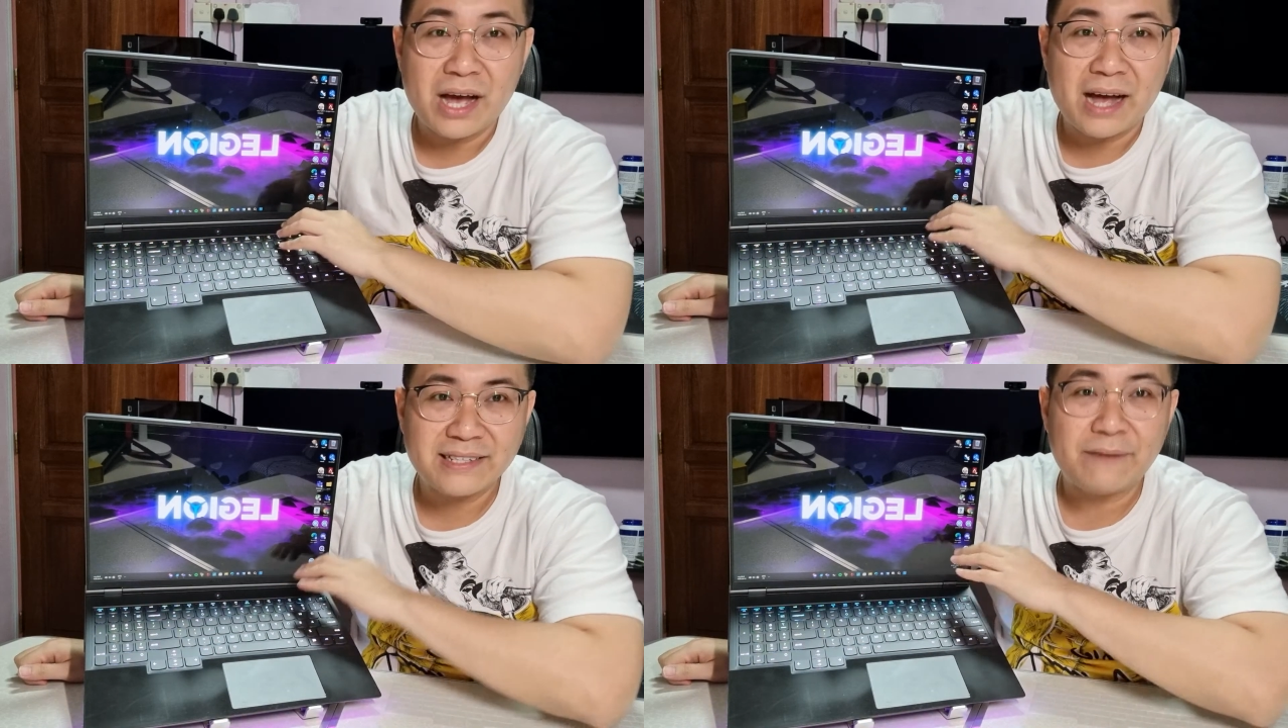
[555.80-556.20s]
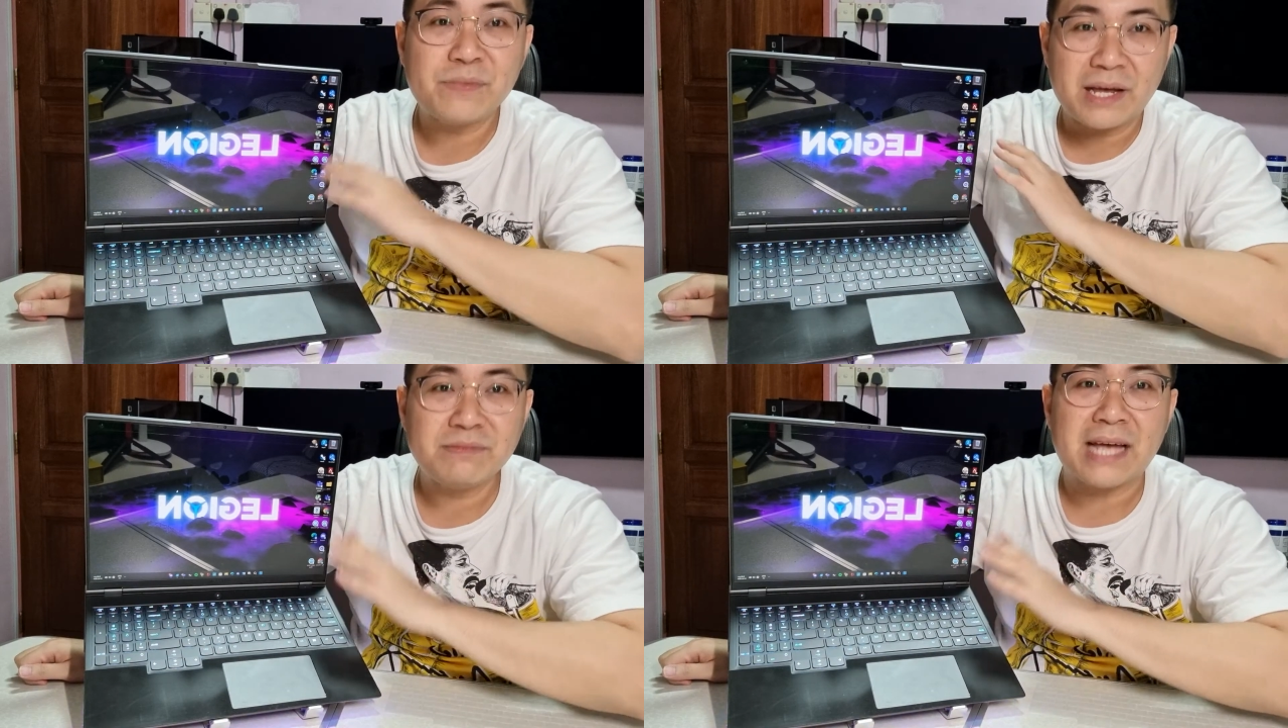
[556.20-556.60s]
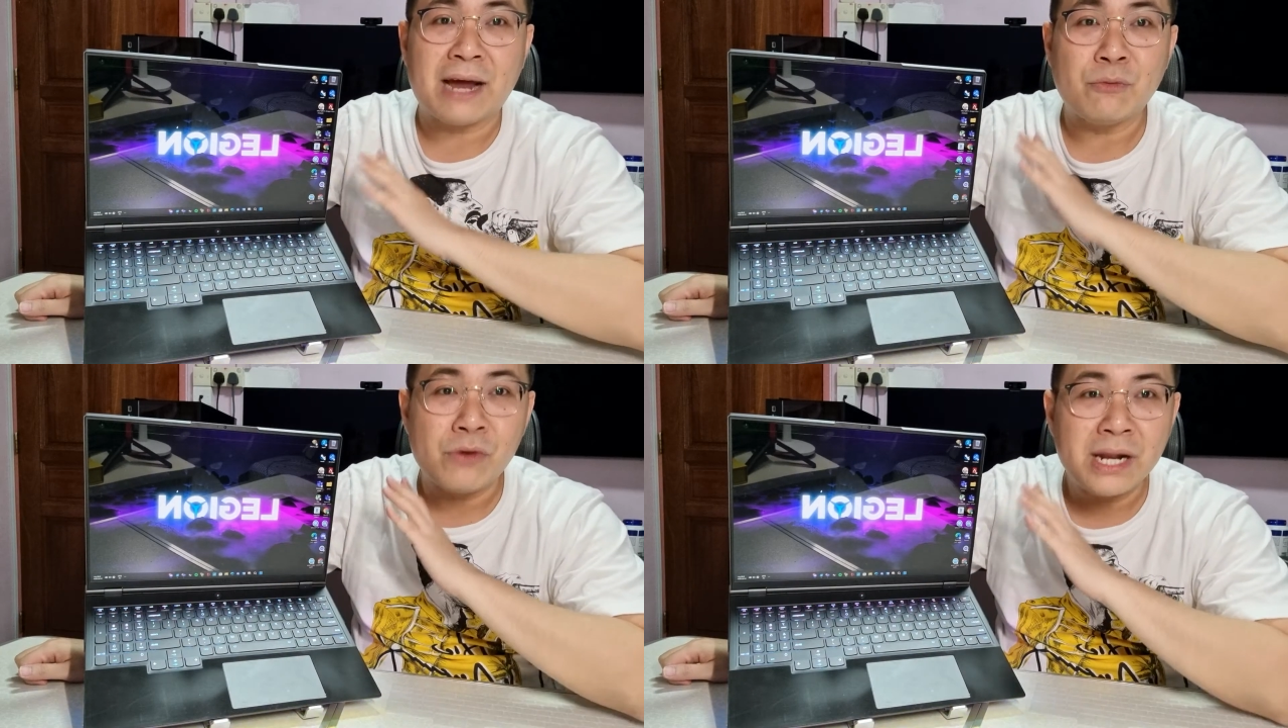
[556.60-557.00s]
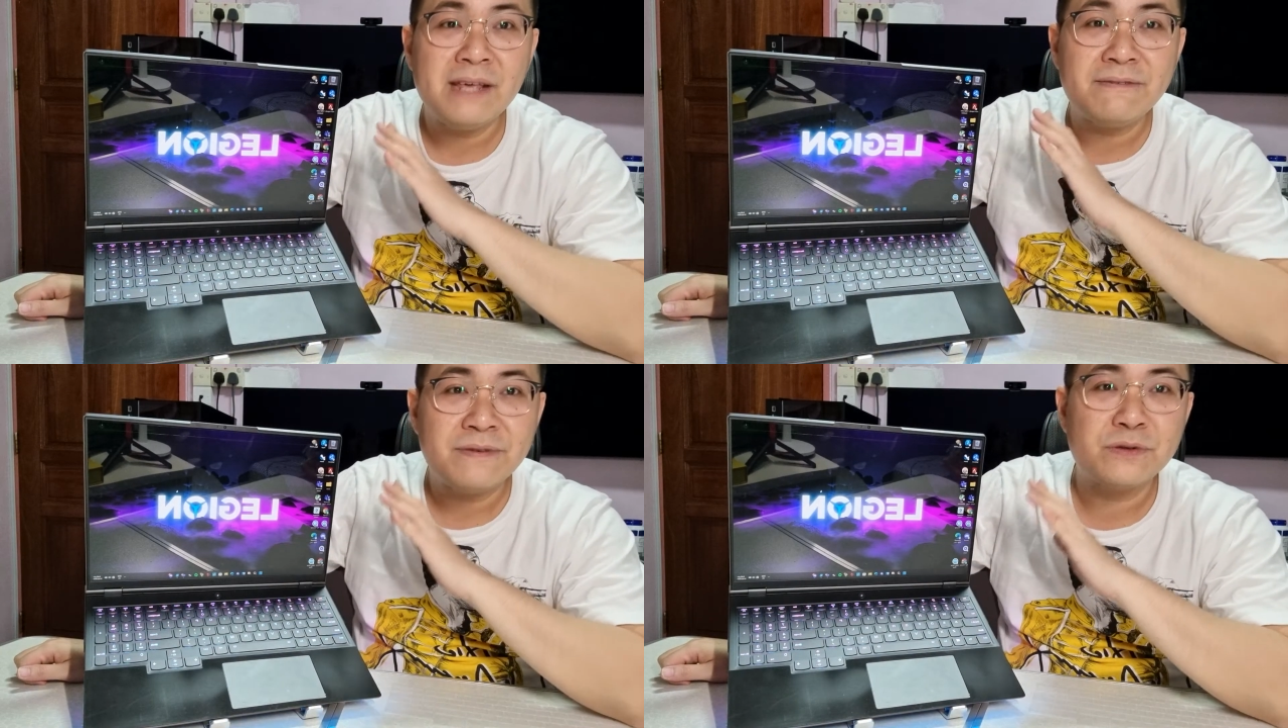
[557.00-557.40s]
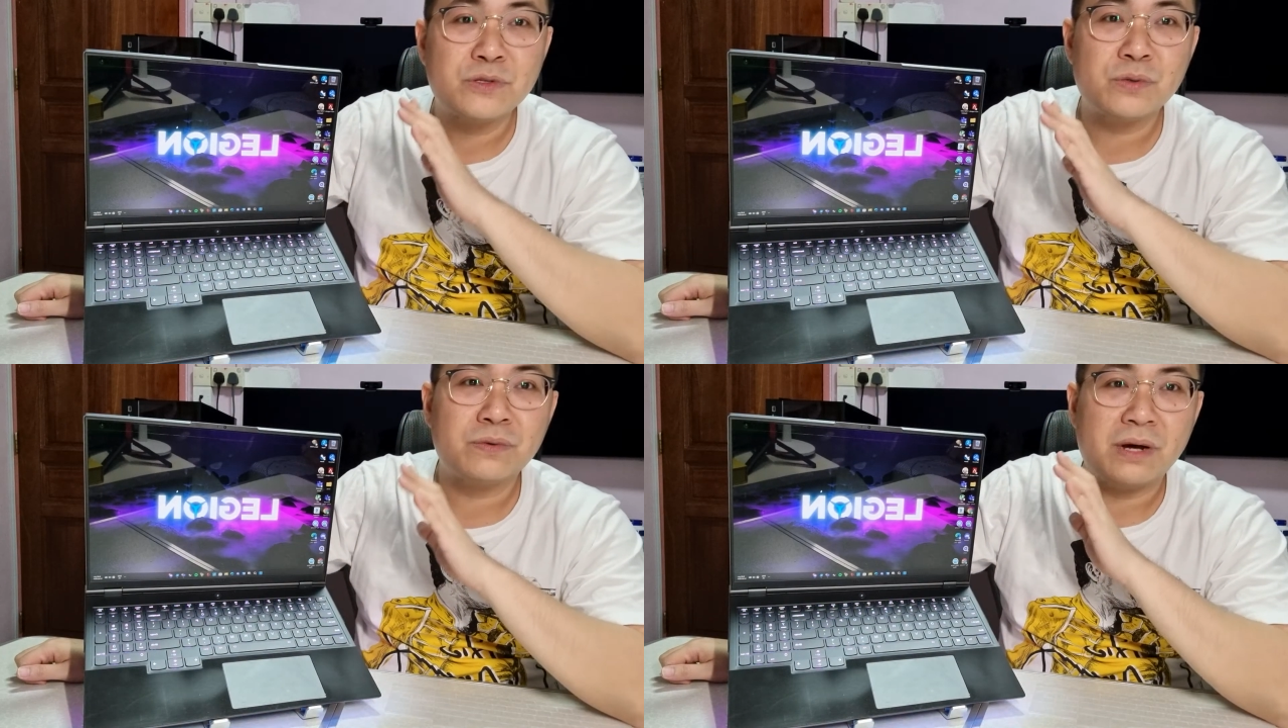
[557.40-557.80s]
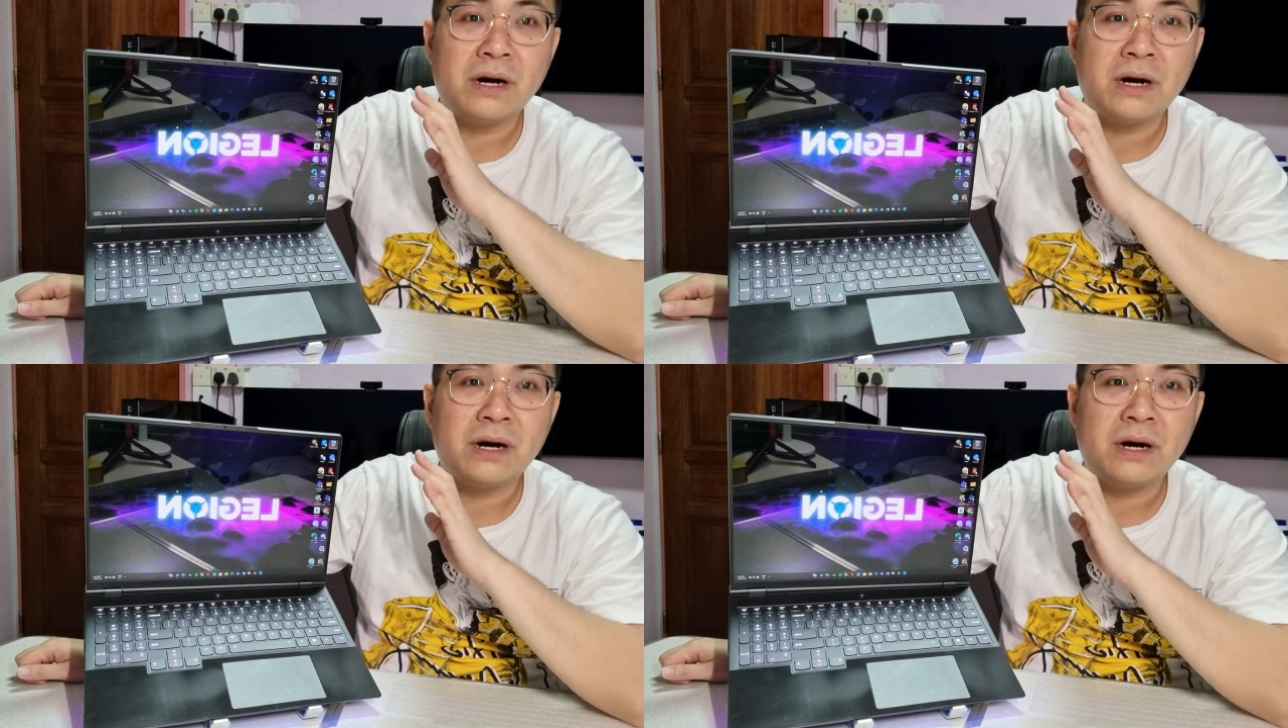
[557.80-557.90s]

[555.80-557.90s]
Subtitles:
sometimes I really feel so